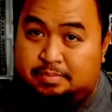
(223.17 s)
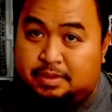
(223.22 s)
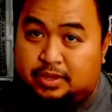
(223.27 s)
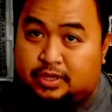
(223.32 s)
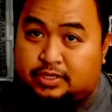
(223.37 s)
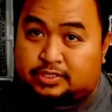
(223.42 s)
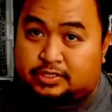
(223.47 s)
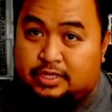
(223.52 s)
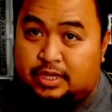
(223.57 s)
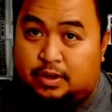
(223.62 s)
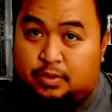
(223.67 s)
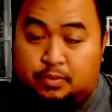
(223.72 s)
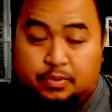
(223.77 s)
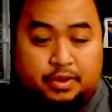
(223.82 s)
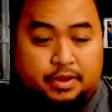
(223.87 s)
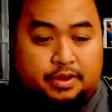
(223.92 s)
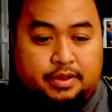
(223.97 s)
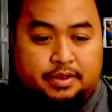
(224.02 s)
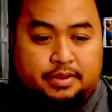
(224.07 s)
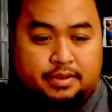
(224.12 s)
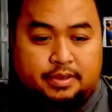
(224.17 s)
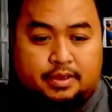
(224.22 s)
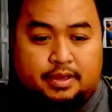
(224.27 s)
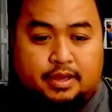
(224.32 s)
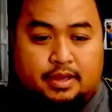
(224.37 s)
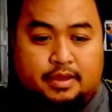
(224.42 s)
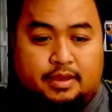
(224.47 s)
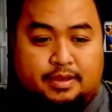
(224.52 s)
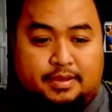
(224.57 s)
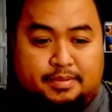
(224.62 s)
because that would
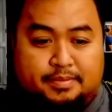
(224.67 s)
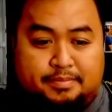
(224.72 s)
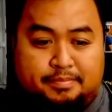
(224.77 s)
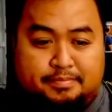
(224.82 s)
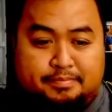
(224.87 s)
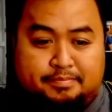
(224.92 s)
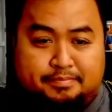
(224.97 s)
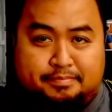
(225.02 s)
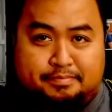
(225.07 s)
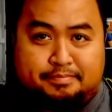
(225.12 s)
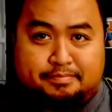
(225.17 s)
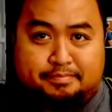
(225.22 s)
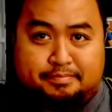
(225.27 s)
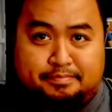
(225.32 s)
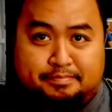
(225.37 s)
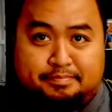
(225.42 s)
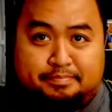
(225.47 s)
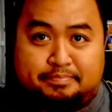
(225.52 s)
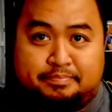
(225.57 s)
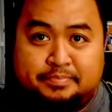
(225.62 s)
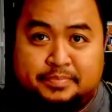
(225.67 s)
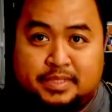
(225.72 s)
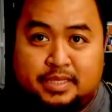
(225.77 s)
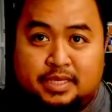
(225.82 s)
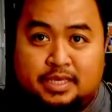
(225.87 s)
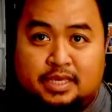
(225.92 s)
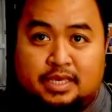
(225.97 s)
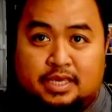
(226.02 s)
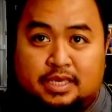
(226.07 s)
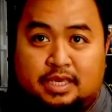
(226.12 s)
um,
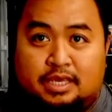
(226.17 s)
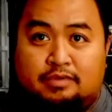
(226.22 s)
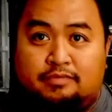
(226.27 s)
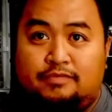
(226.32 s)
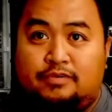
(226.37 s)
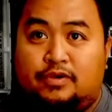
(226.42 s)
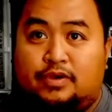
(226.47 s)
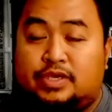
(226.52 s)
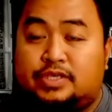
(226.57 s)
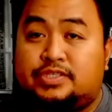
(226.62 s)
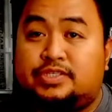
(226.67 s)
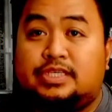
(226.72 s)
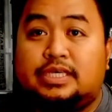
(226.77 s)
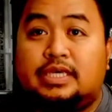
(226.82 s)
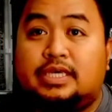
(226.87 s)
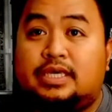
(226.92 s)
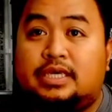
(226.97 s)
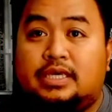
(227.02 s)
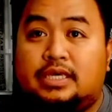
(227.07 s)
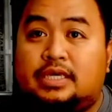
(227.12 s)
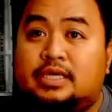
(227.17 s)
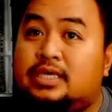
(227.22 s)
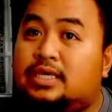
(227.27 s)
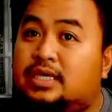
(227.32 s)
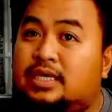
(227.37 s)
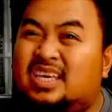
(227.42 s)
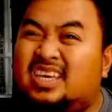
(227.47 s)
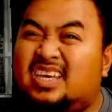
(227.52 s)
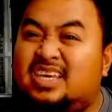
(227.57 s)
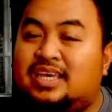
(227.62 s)
give you a C
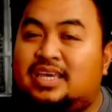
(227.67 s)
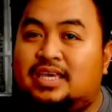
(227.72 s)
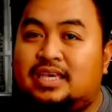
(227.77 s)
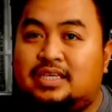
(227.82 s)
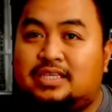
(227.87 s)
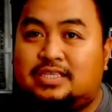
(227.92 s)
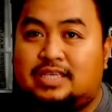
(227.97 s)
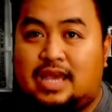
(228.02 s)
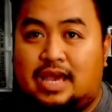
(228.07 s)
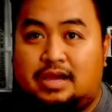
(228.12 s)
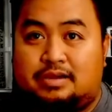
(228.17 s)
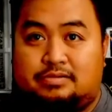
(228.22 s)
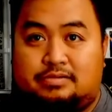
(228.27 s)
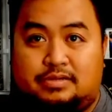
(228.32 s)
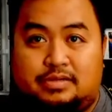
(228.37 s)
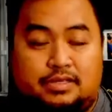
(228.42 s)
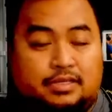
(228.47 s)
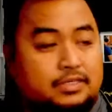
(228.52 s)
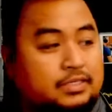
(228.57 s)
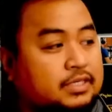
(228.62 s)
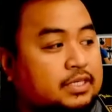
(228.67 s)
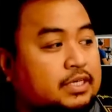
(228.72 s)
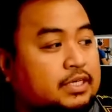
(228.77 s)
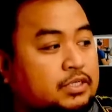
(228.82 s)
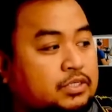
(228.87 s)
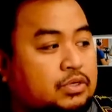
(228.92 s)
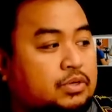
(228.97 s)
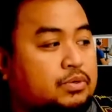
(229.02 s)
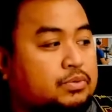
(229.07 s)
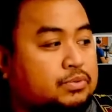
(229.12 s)
sound C
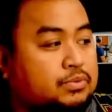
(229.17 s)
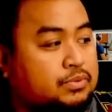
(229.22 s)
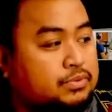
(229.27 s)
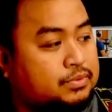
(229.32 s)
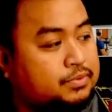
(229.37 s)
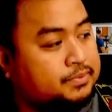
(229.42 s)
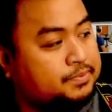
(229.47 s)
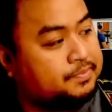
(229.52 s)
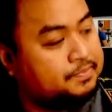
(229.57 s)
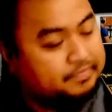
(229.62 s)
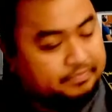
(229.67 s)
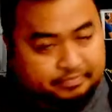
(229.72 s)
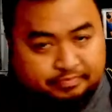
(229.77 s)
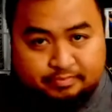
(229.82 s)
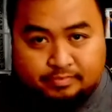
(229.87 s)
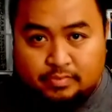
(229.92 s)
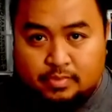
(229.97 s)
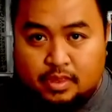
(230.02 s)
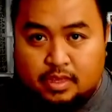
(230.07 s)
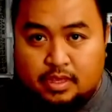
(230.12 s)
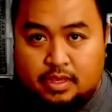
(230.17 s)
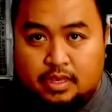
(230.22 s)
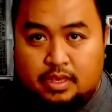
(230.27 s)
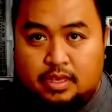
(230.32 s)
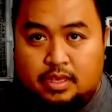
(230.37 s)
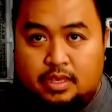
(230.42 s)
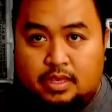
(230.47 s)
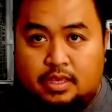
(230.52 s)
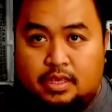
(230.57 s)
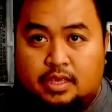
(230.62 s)

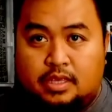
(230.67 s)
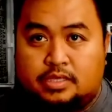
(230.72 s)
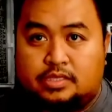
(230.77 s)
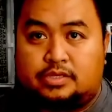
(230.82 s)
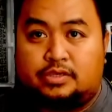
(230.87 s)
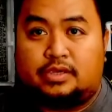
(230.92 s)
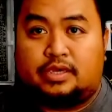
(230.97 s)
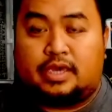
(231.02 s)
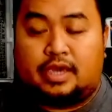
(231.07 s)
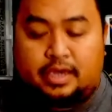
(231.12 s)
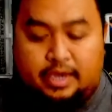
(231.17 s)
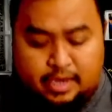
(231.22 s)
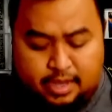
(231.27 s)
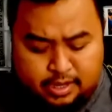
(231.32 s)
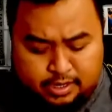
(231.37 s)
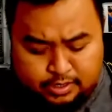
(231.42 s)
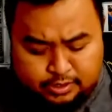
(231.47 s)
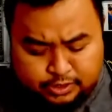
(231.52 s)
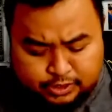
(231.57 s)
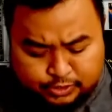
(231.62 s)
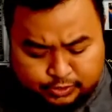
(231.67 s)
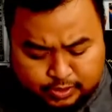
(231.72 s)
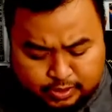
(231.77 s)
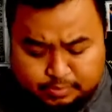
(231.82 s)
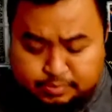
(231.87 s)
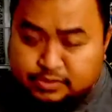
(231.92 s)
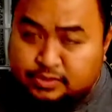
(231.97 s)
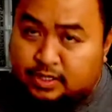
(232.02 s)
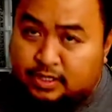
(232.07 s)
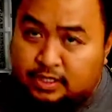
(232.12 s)
tone. So again, you
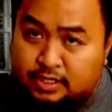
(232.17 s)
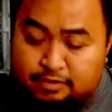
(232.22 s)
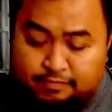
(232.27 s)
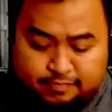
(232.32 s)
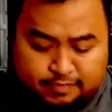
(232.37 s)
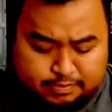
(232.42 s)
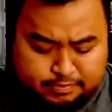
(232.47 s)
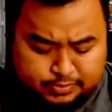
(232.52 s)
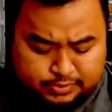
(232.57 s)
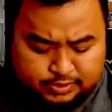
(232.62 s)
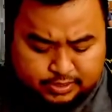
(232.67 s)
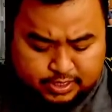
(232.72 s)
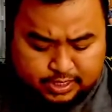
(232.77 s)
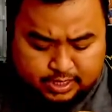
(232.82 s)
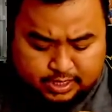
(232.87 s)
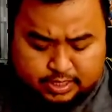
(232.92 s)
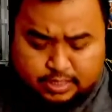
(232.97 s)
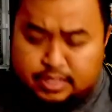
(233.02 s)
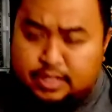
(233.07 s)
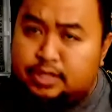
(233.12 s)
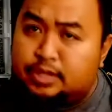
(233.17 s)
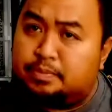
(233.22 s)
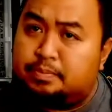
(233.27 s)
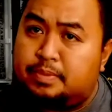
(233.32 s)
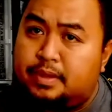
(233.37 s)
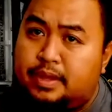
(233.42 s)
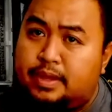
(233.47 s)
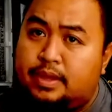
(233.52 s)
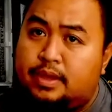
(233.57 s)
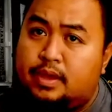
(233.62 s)
strum starting from C and then you
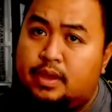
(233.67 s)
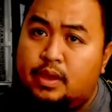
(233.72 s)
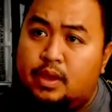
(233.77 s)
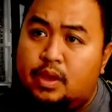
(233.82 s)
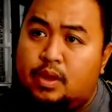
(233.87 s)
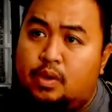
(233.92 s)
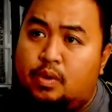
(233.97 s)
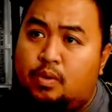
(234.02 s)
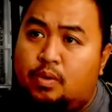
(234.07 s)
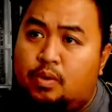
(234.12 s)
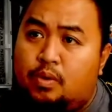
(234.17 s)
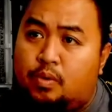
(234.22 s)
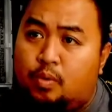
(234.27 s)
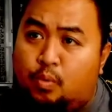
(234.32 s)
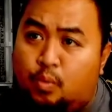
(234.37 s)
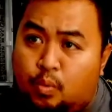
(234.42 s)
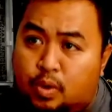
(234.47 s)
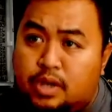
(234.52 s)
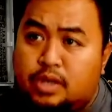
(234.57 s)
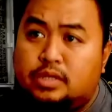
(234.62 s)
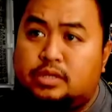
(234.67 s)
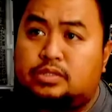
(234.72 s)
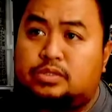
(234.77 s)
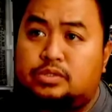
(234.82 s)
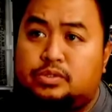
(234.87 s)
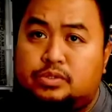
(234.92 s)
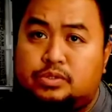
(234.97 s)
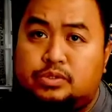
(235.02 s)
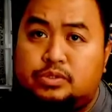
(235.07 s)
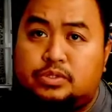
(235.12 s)
play one
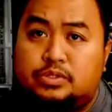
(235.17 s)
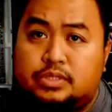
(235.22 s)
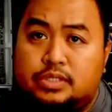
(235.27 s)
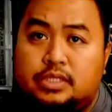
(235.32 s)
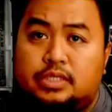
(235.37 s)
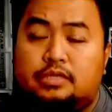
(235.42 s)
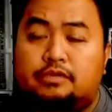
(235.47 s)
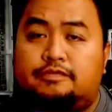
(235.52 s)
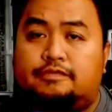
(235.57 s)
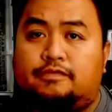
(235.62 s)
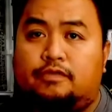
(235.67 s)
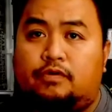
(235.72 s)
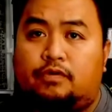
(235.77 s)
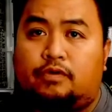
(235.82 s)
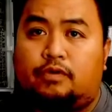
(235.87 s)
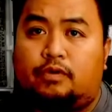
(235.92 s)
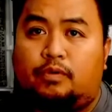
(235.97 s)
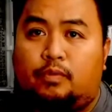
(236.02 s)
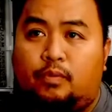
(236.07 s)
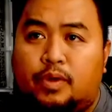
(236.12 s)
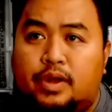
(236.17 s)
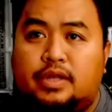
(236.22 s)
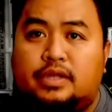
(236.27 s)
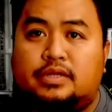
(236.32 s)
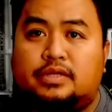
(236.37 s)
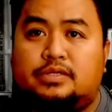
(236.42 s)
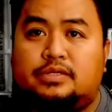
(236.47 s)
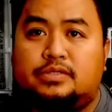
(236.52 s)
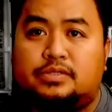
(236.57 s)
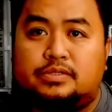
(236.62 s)
two three four one
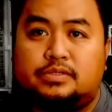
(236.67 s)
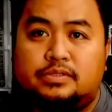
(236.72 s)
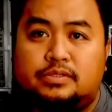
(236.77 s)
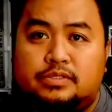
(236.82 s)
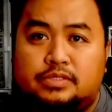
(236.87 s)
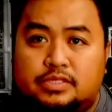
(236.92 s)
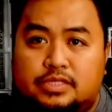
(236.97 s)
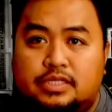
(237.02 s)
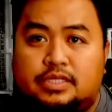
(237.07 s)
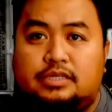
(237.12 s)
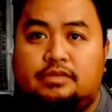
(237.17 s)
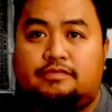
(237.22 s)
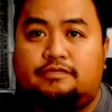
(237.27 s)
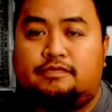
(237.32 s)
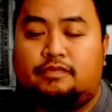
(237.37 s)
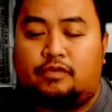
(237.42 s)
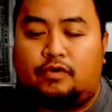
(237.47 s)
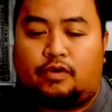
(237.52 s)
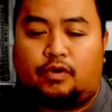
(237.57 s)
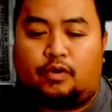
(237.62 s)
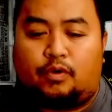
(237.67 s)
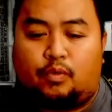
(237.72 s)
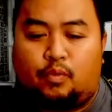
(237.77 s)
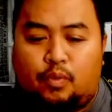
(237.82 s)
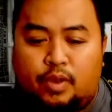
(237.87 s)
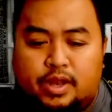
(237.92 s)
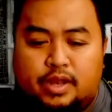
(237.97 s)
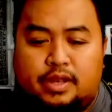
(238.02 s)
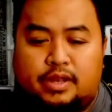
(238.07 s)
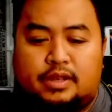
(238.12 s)
two three
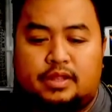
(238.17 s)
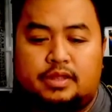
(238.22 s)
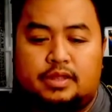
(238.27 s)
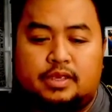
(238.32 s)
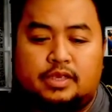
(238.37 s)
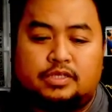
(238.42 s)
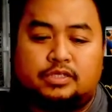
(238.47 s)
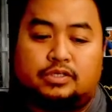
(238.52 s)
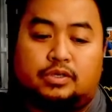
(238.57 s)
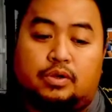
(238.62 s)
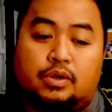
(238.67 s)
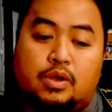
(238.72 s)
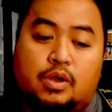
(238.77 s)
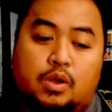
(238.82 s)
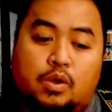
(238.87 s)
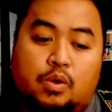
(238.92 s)
four one. So